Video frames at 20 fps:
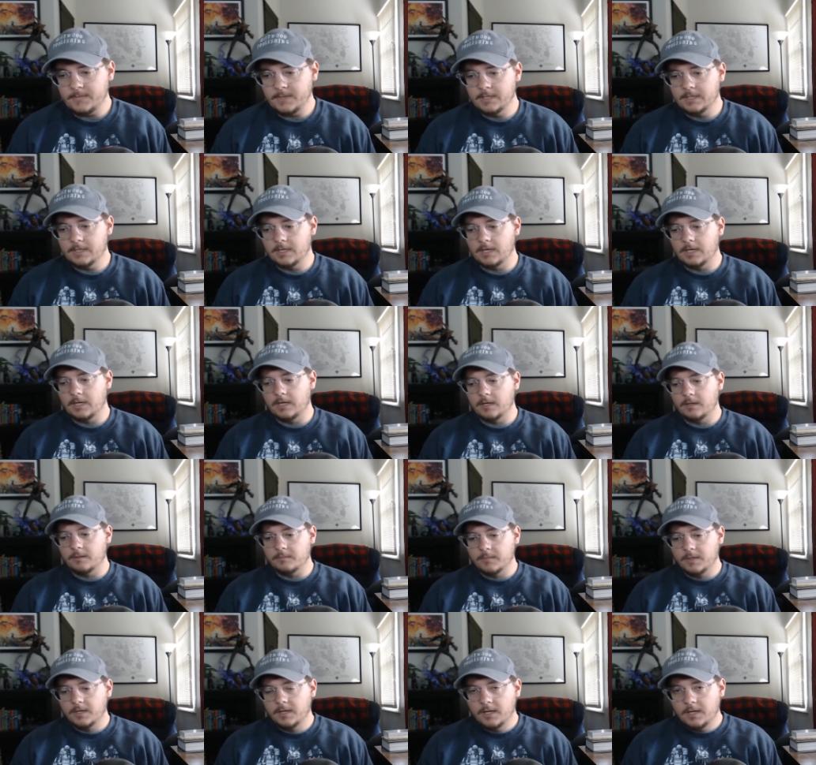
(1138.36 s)

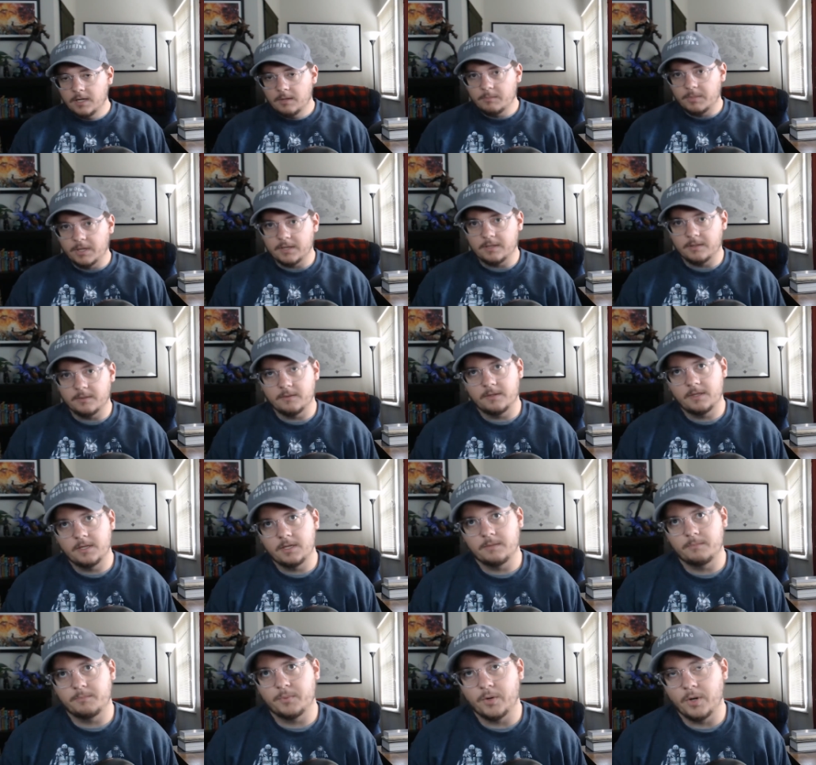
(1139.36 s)
Um, but the,
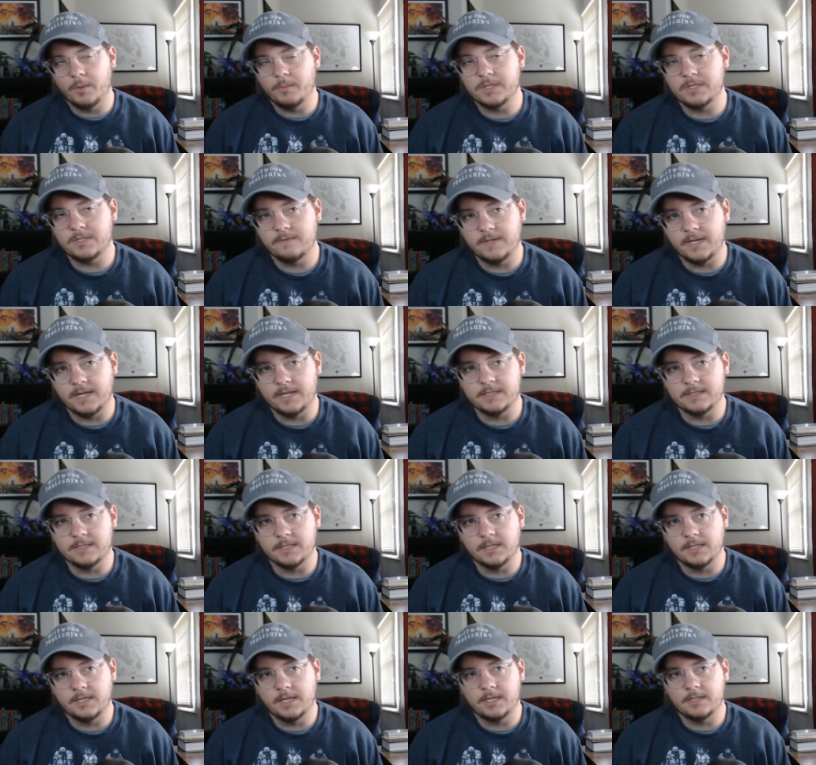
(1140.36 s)
the premise of that is
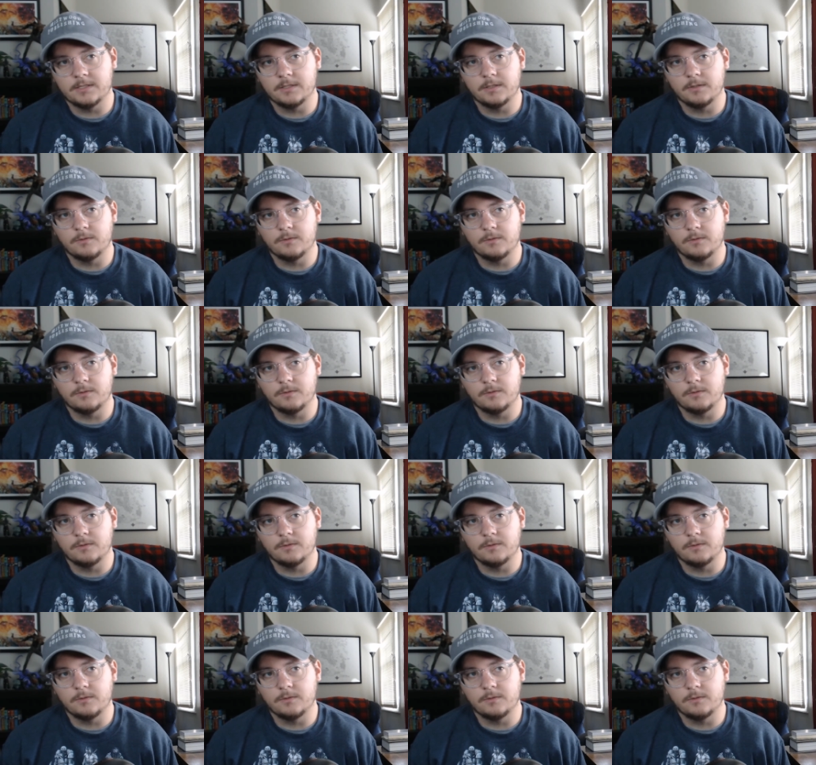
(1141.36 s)
that Gesu